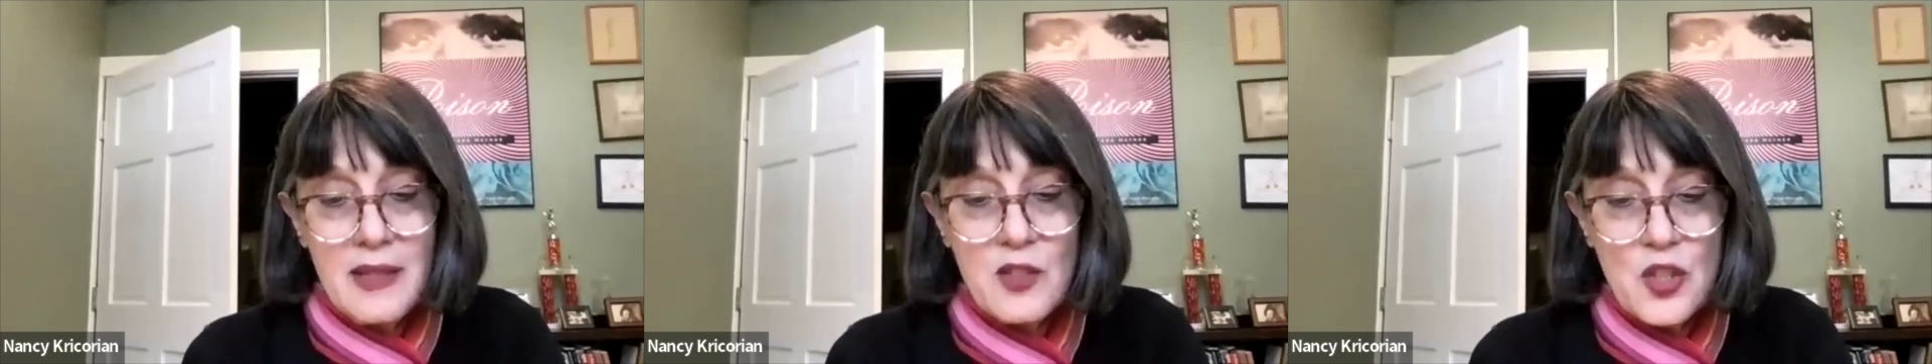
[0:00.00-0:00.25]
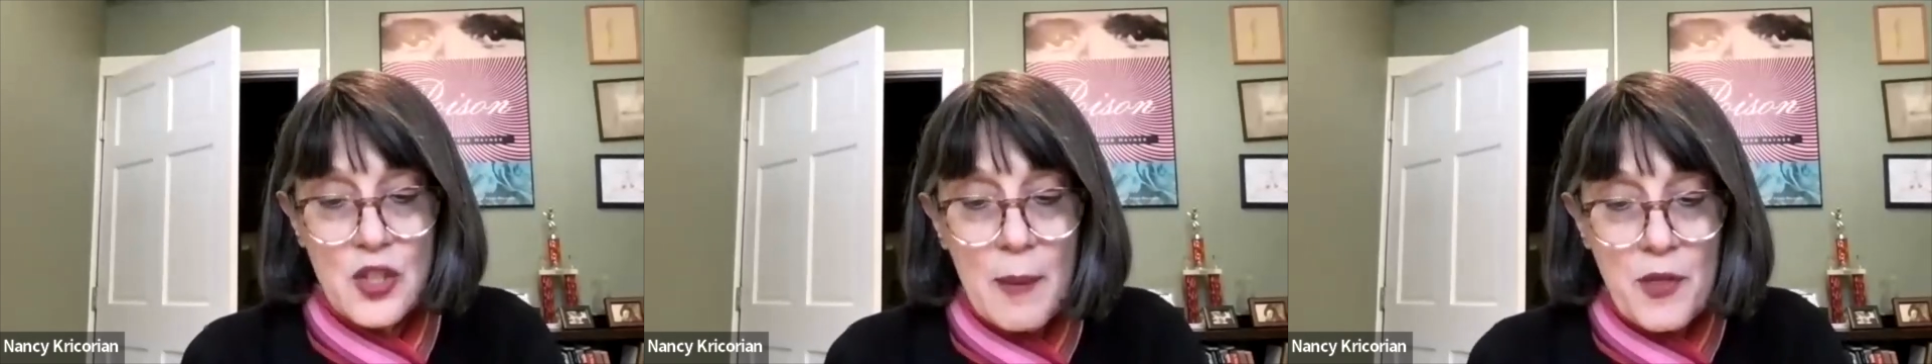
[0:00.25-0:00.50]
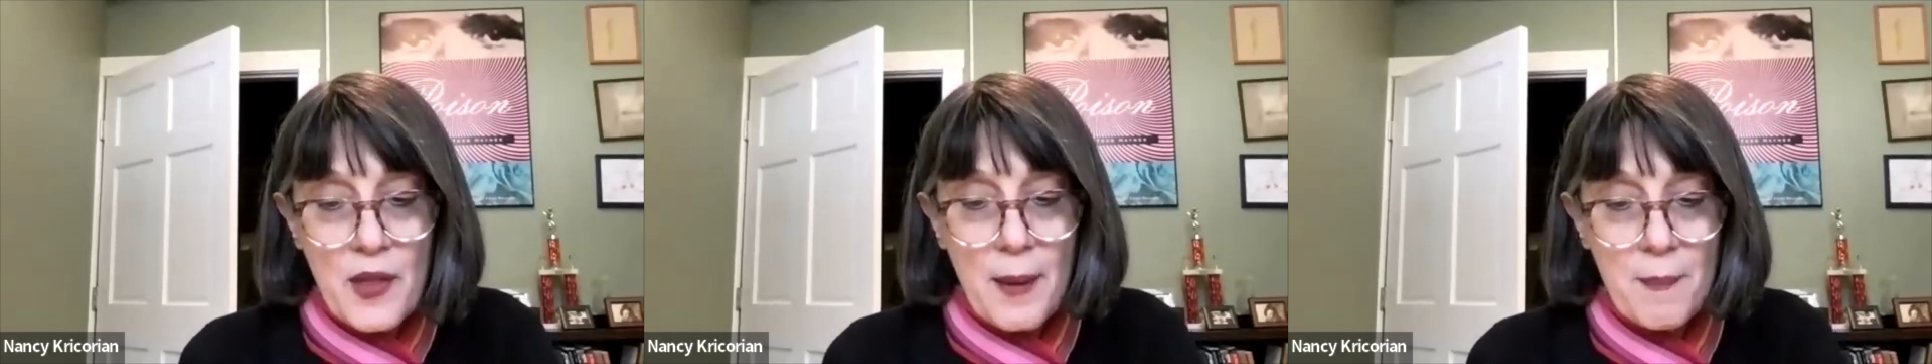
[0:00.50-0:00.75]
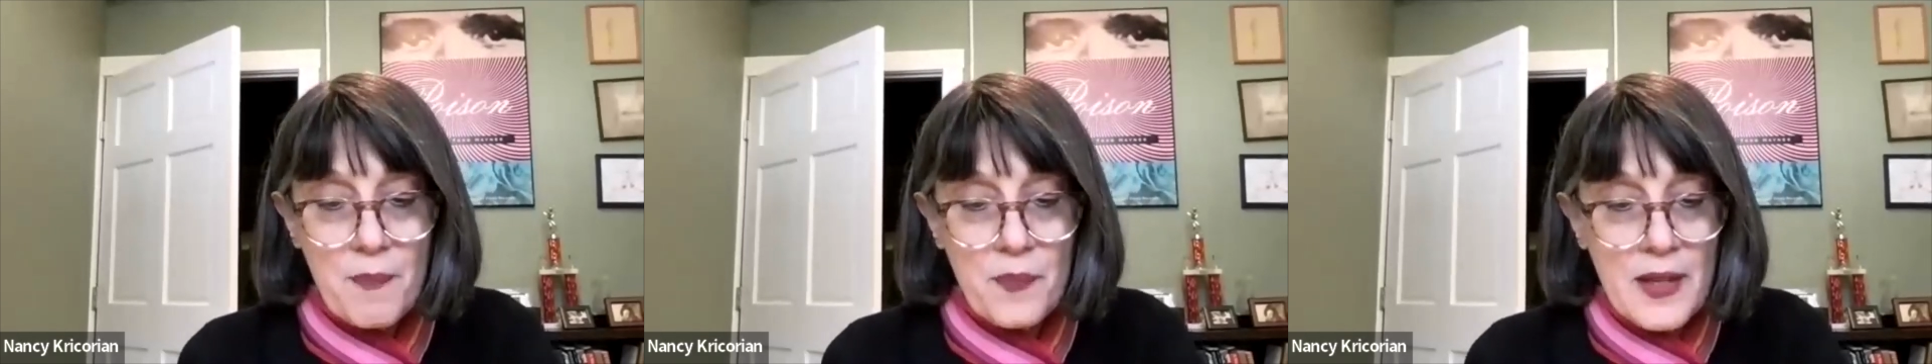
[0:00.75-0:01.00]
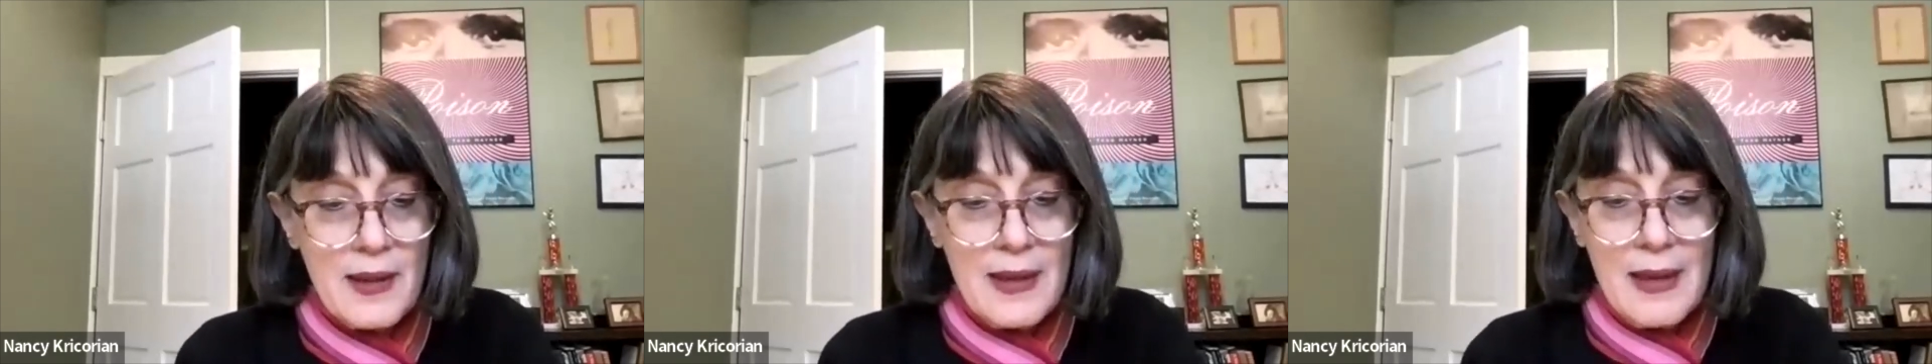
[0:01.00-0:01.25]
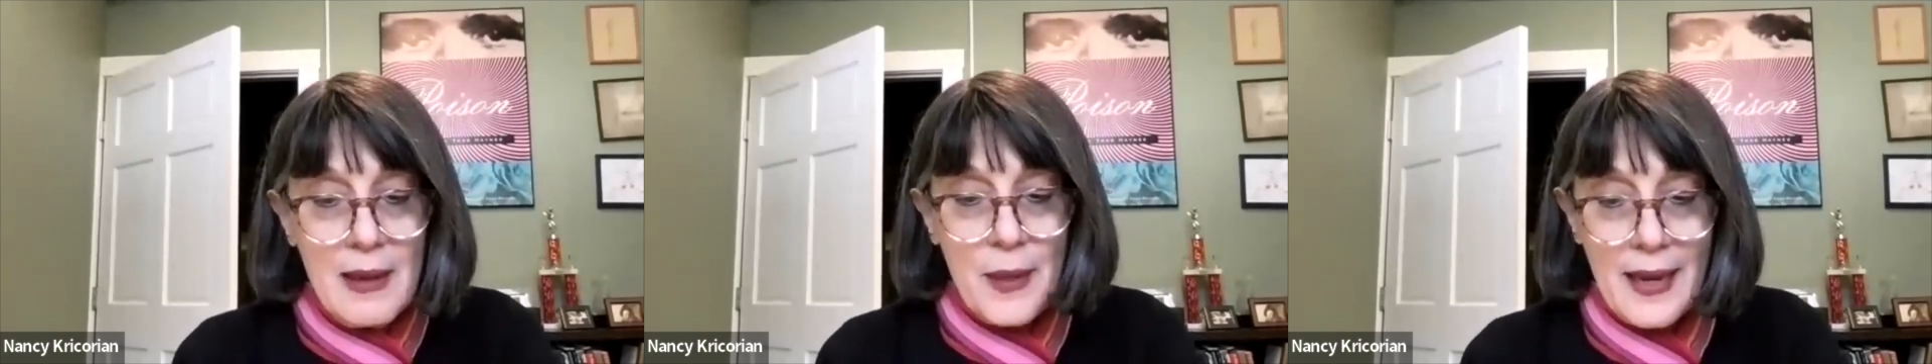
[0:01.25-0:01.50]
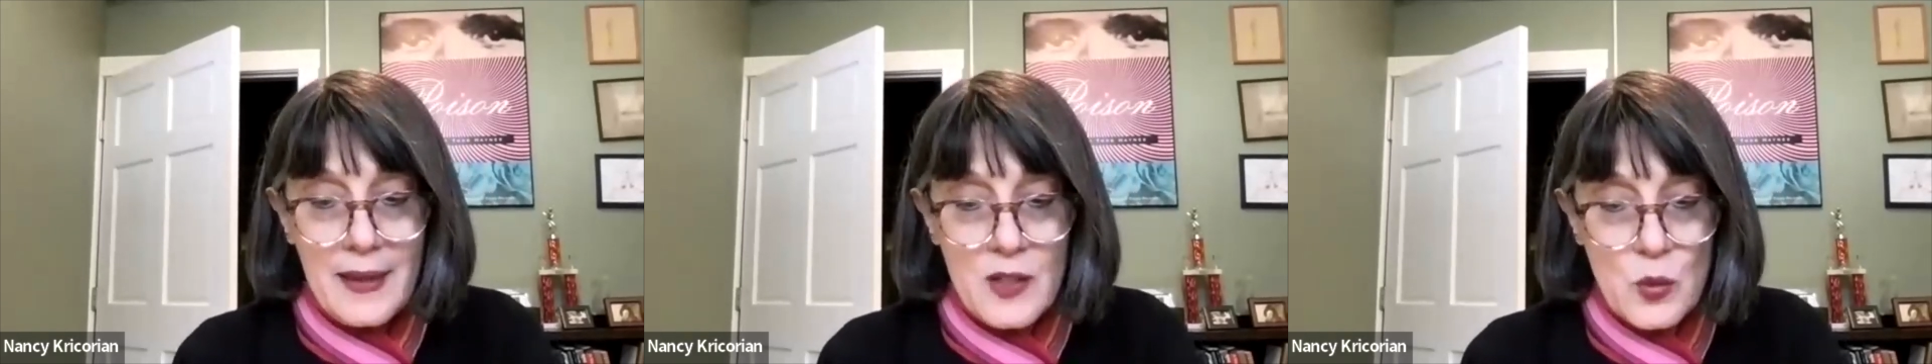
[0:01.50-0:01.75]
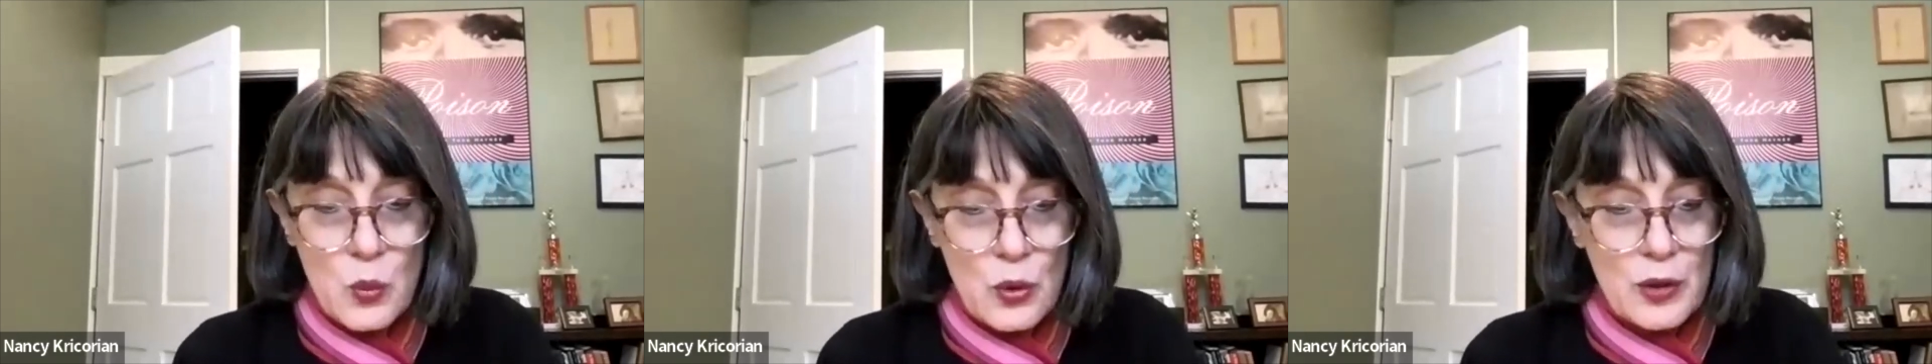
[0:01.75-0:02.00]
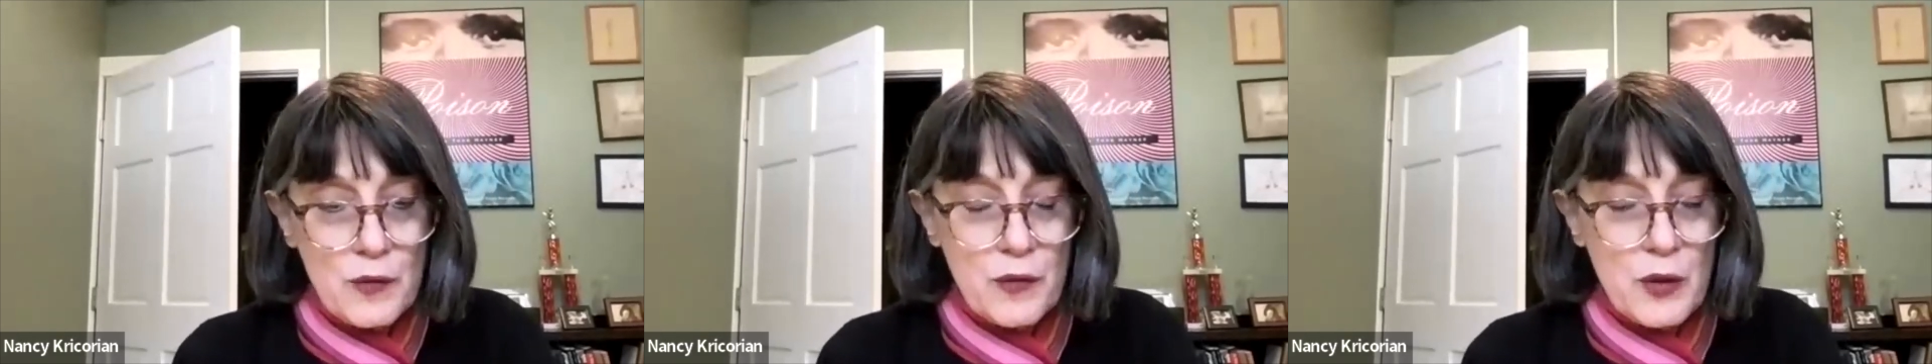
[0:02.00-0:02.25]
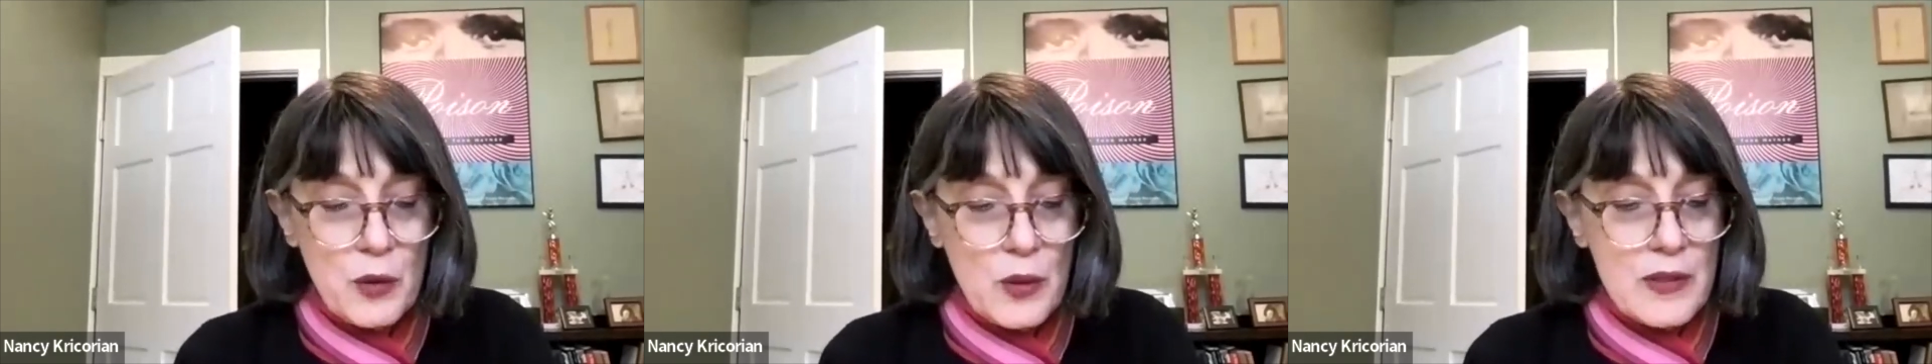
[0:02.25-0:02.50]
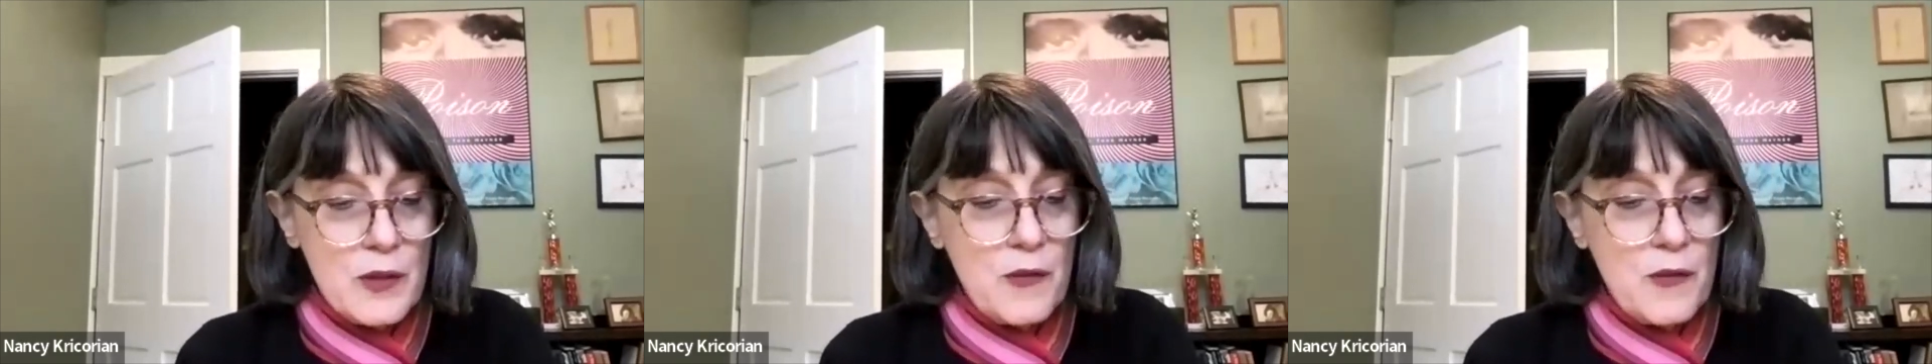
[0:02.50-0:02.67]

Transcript: that shape them. Patty's worldview